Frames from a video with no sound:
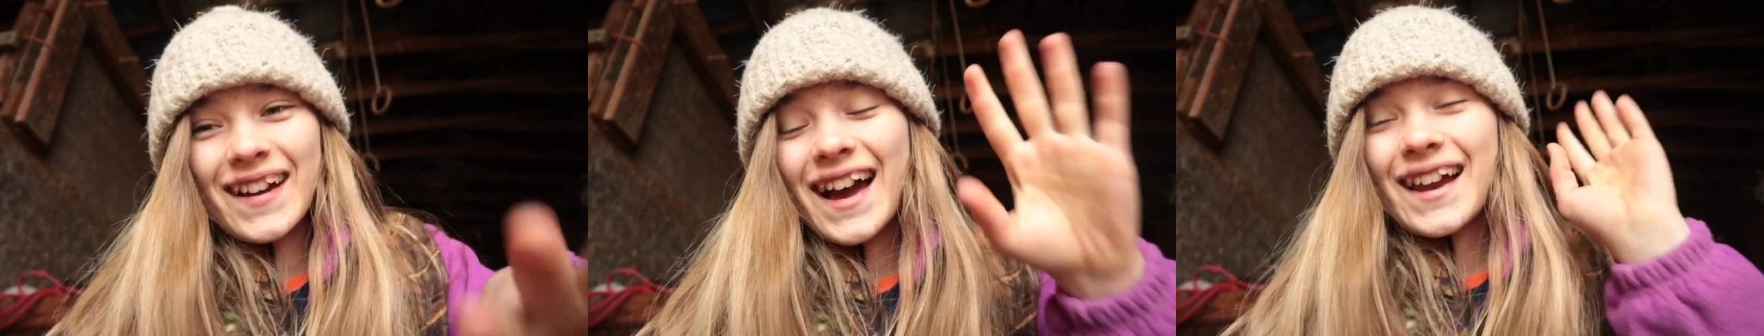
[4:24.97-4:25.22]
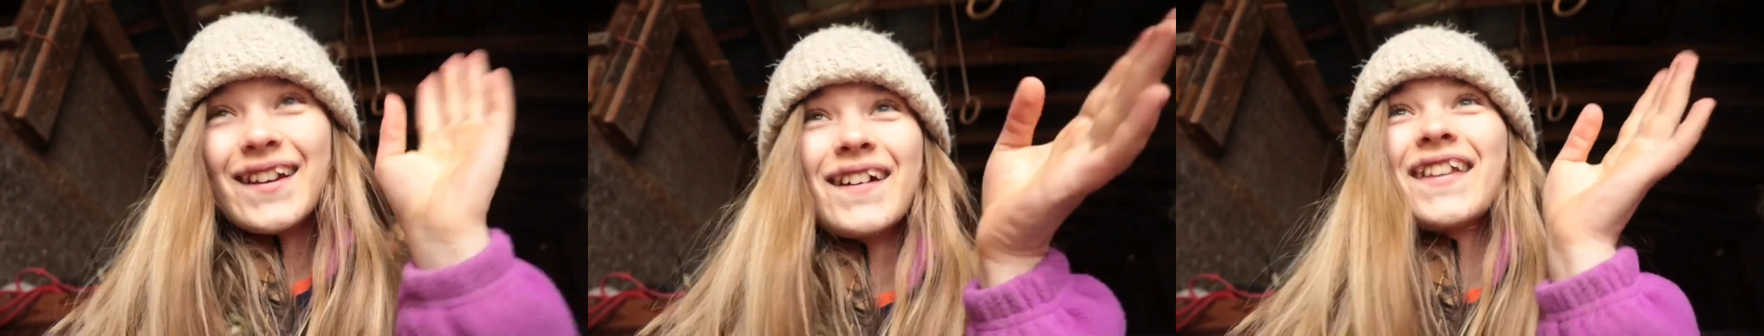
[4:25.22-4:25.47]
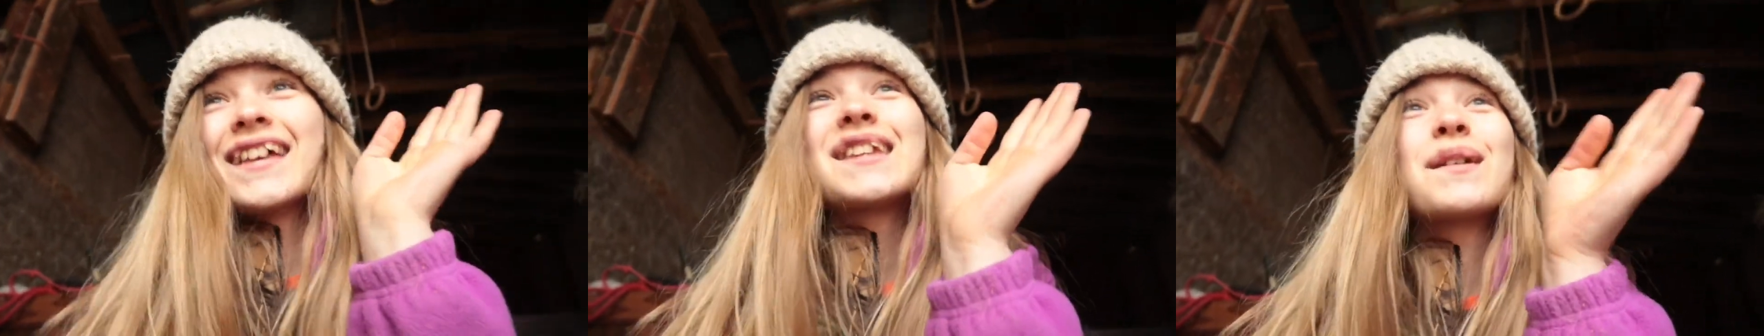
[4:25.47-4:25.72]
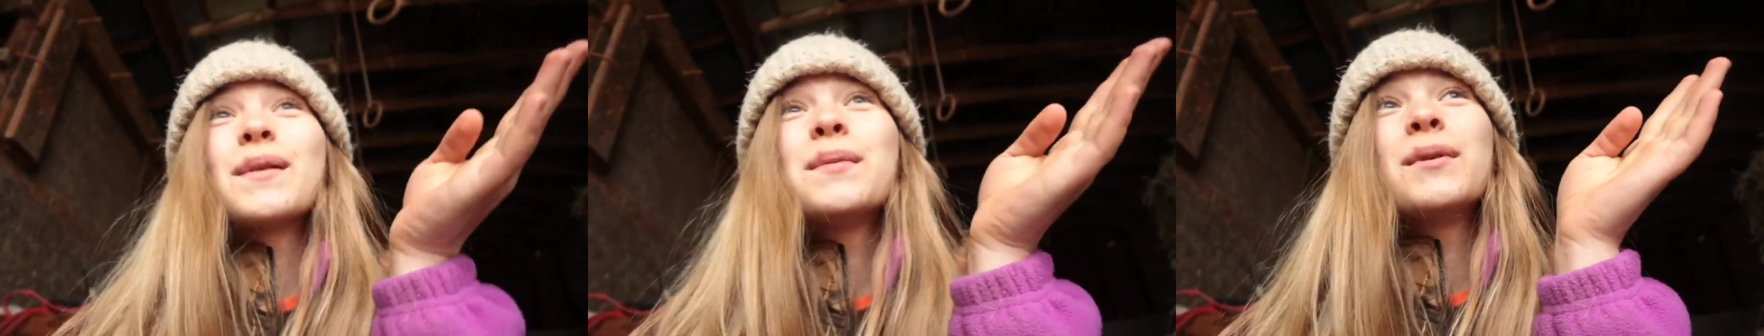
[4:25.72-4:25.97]
I know that
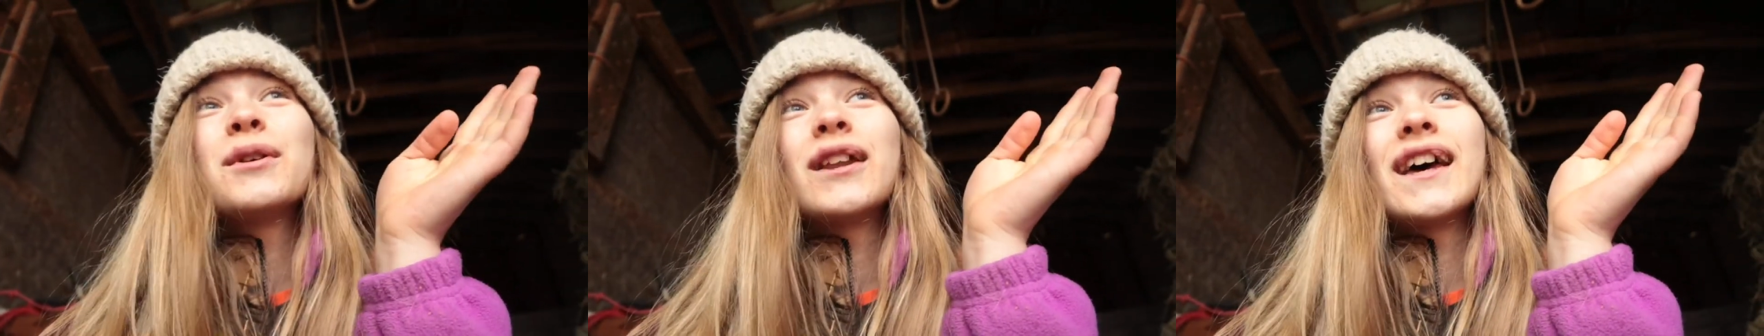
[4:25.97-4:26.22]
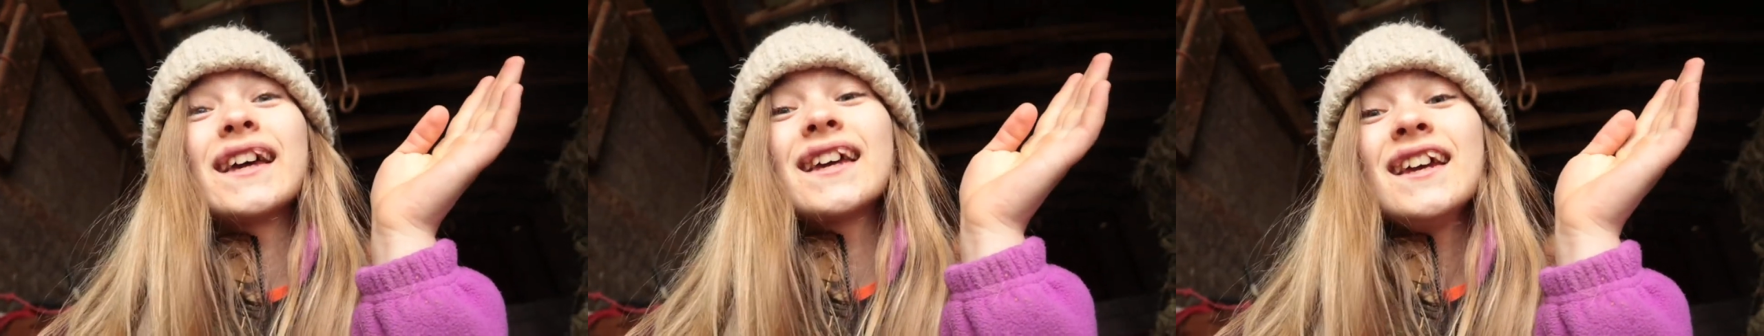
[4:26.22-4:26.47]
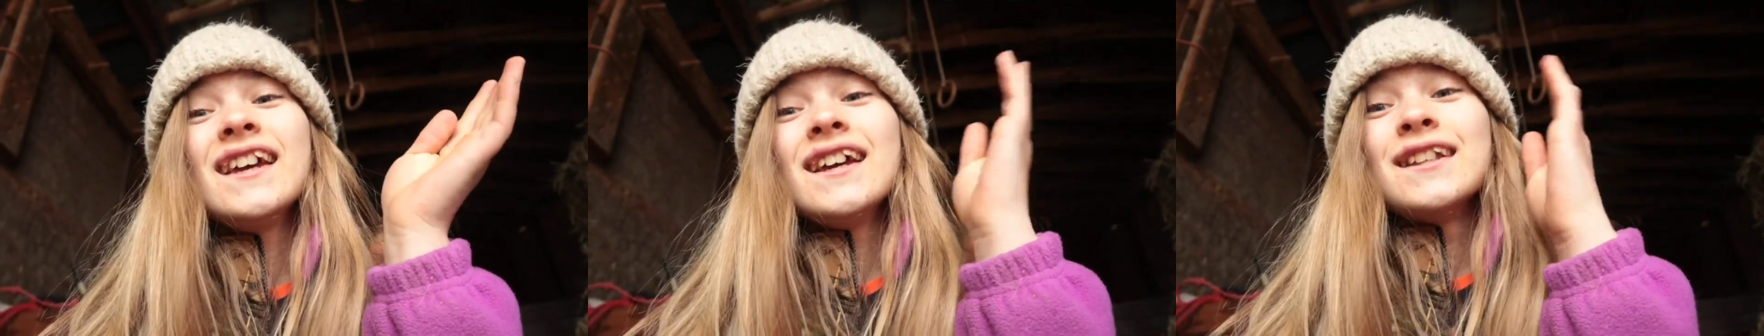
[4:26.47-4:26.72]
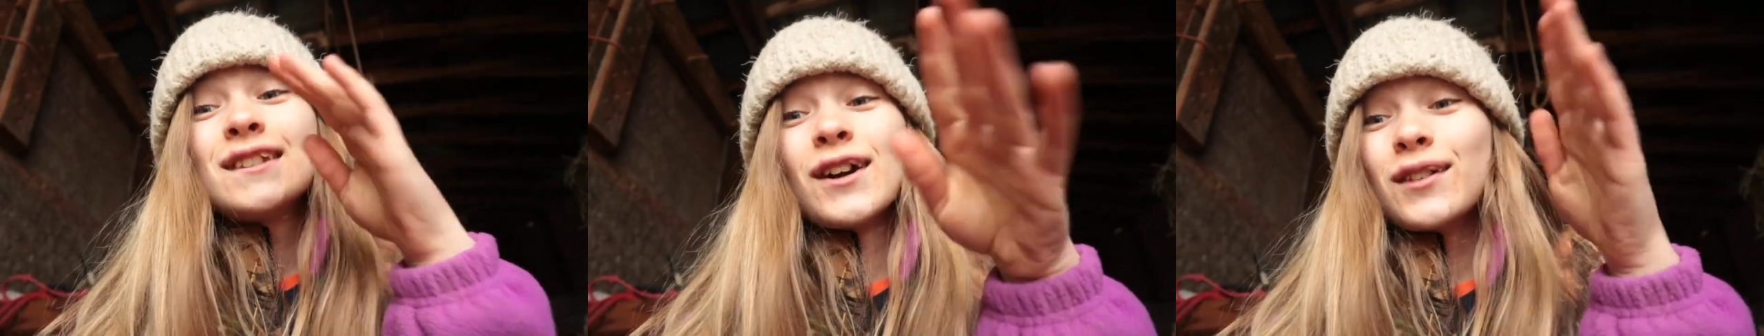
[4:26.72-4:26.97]
some people like
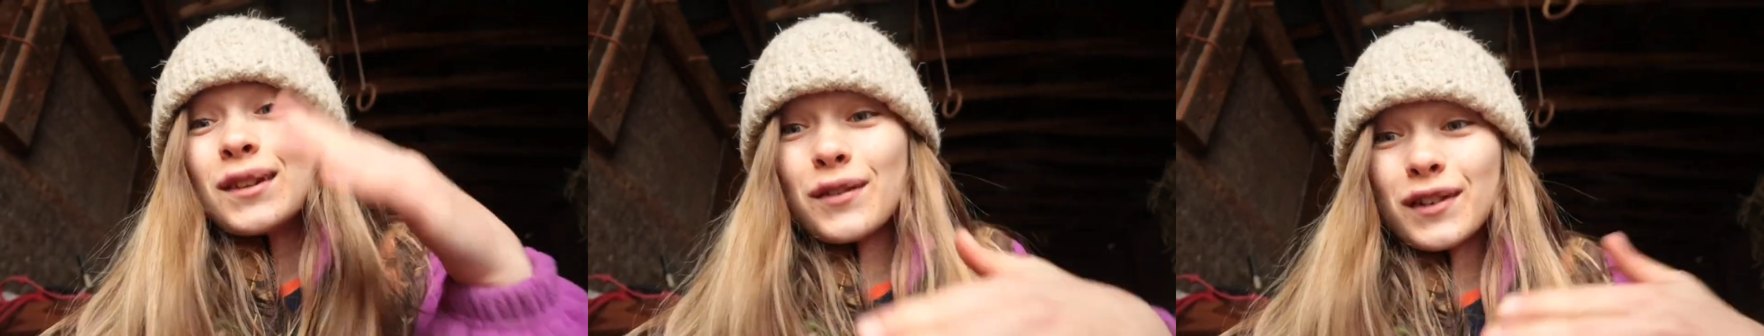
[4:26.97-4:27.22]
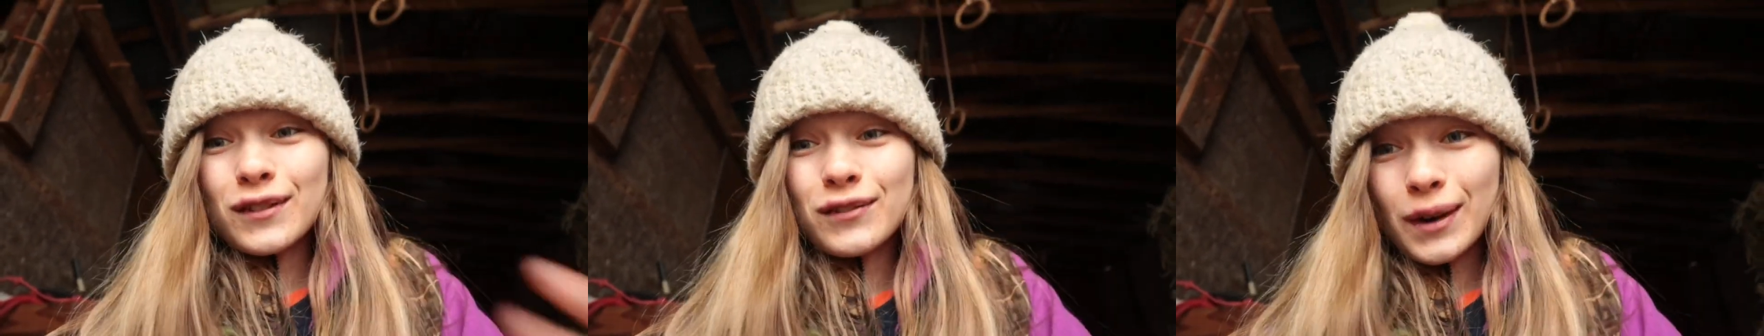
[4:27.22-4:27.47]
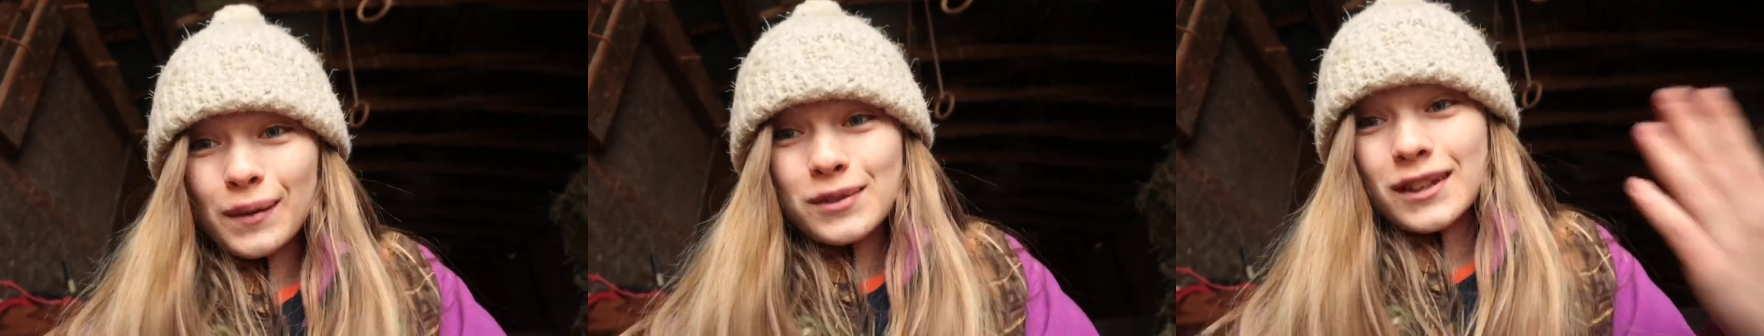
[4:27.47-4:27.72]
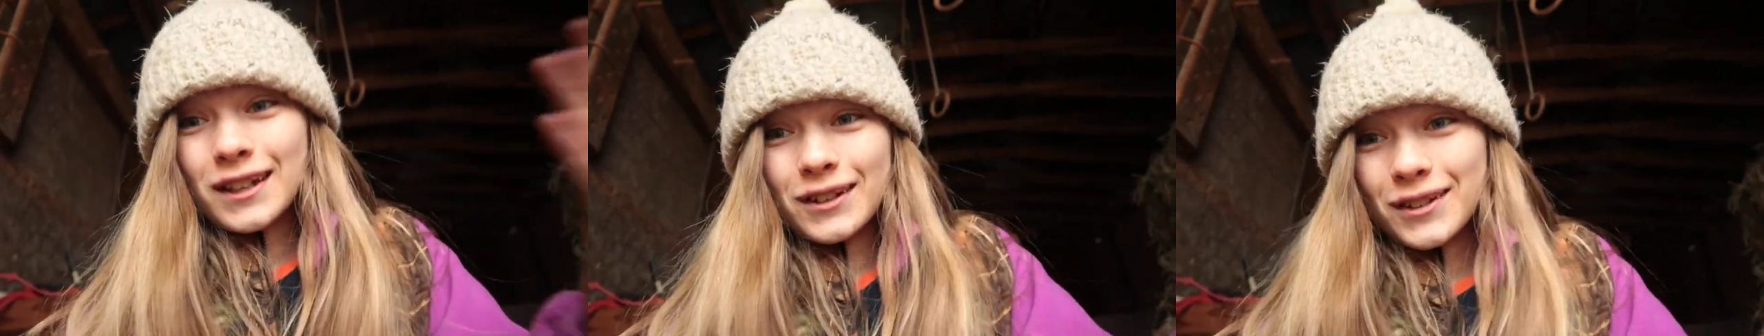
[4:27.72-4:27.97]
don't live on a farm, so
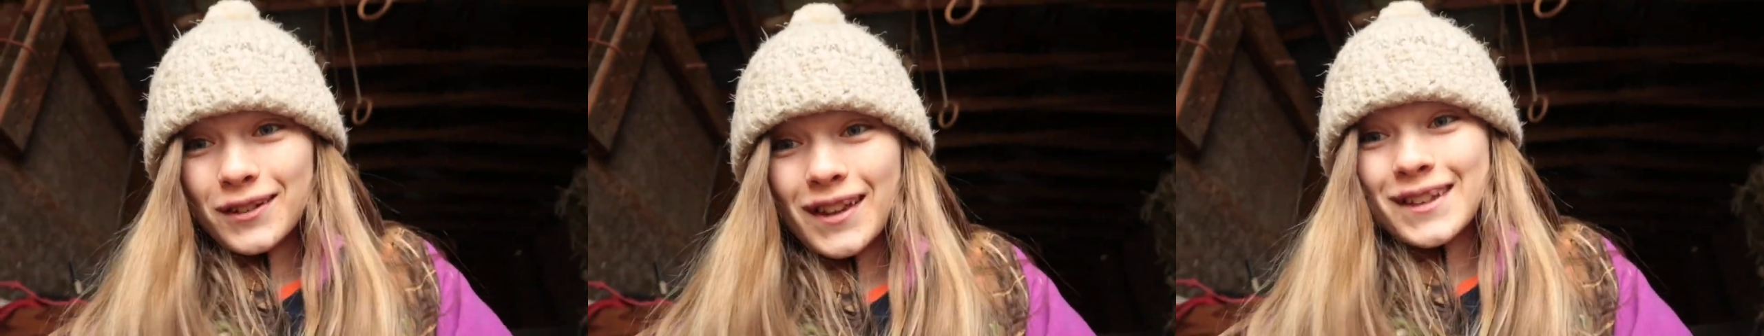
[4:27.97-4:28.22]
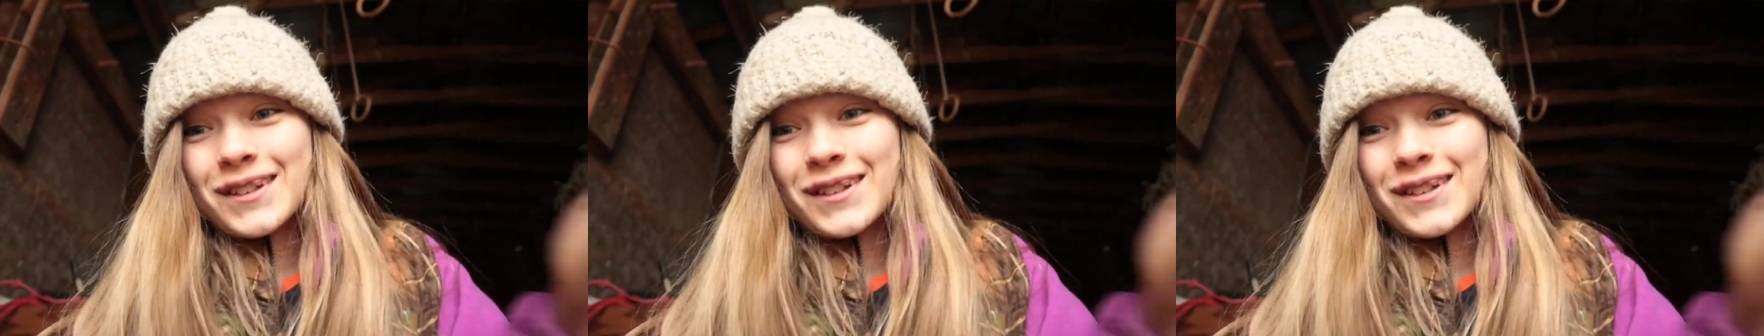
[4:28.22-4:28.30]
they don't know that,